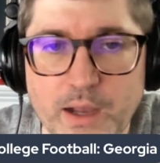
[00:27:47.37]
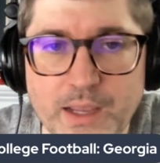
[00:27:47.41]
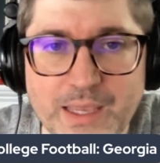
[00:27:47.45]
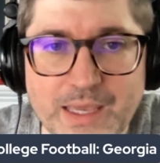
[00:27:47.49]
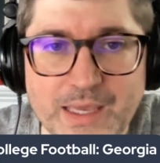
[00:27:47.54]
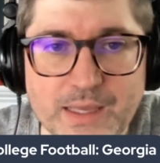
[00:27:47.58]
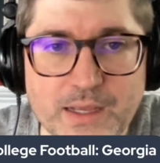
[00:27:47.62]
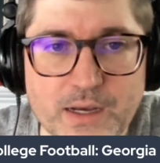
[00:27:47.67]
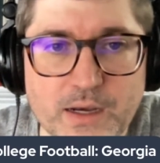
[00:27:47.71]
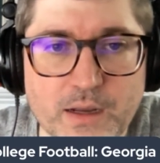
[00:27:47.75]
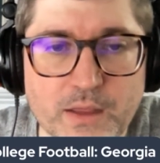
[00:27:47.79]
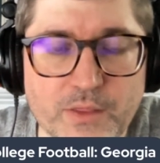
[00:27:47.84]

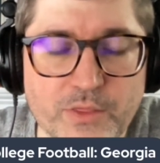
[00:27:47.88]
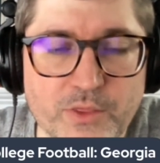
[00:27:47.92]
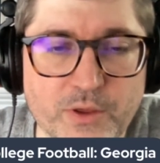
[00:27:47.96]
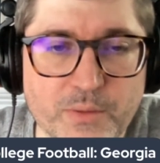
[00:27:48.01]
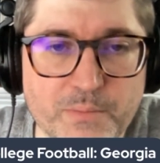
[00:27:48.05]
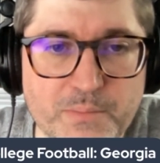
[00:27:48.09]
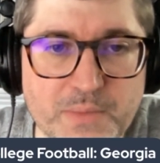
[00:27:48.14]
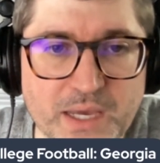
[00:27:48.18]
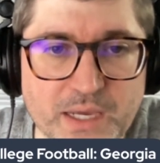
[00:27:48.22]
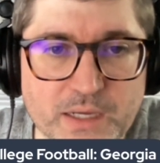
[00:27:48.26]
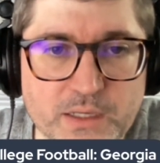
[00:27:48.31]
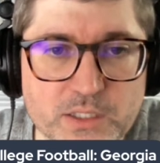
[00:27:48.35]
in the
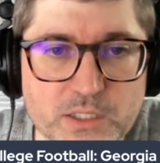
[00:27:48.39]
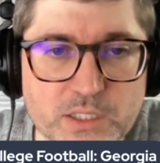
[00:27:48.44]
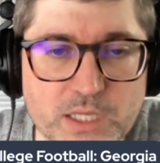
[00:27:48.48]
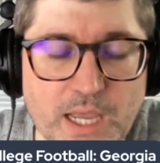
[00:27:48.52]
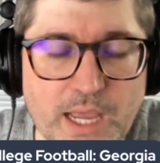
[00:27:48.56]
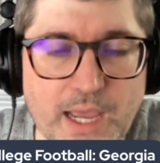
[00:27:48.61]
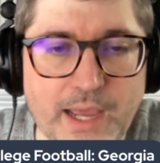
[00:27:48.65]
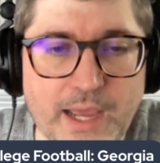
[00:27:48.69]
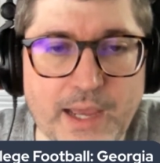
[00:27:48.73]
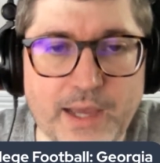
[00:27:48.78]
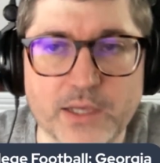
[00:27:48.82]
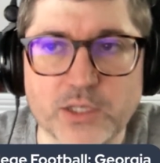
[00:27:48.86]
mix
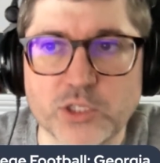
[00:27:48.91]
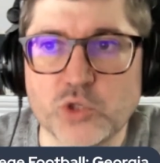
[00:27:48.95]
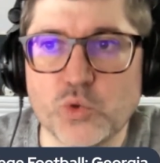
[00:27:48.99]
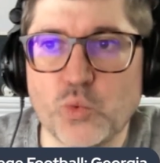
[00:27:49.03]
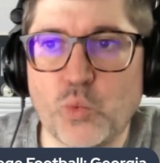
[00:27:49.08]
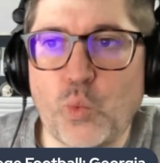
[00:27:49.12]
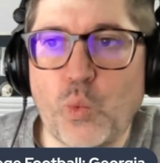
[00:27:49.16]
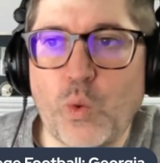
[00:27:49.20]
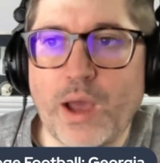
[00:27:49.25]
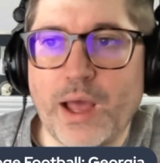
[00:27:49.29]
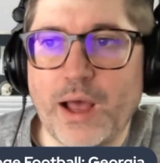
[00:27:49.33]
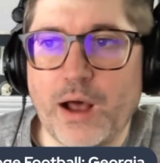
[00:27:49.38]
as
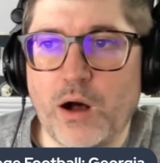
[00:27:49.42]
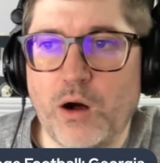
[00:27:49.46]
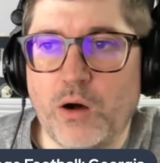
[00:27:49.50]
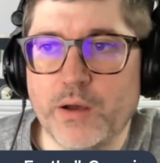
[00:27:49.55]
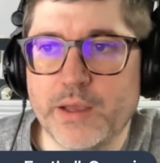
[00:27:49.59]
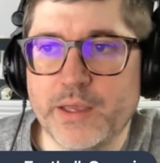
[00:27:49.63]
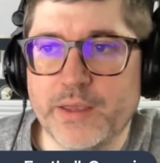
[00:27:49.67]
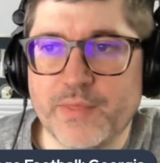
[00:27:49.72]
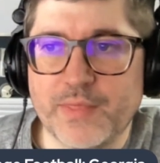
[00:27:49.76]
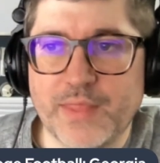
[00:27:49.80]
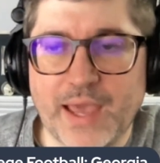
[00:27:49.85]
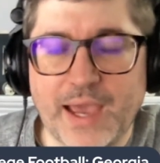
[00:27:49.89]
well
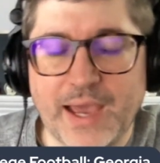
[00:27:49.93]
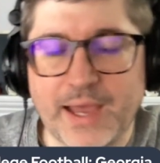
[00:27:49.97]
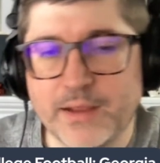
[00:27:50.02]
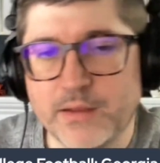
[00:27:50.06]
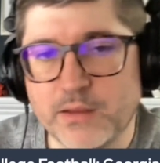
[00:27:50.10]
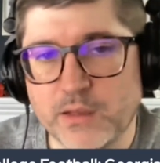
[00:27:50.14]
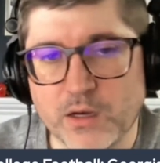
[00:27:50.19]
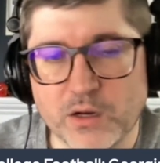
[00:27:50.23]
in that,